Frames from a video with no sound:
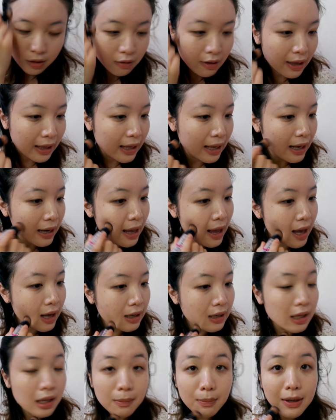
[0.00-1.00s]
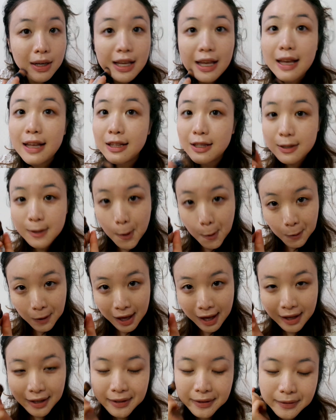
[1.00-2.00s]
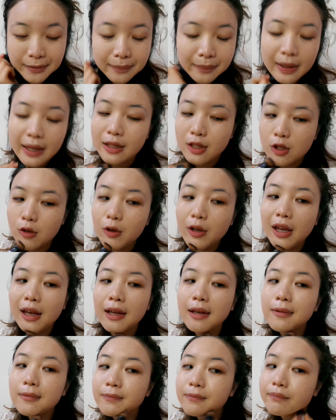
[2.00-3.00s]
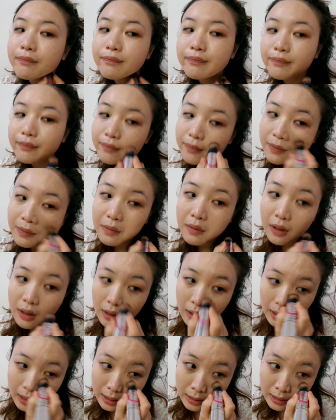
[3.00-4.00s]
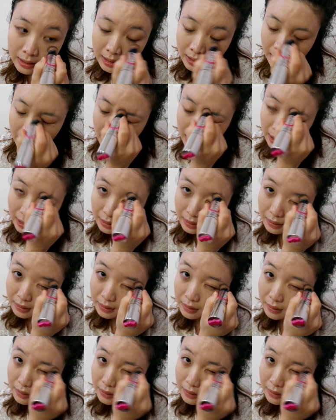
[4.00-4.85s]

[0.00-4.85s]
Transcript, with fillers: So I get acne, but it's okay. It's okay. It's gonna heal.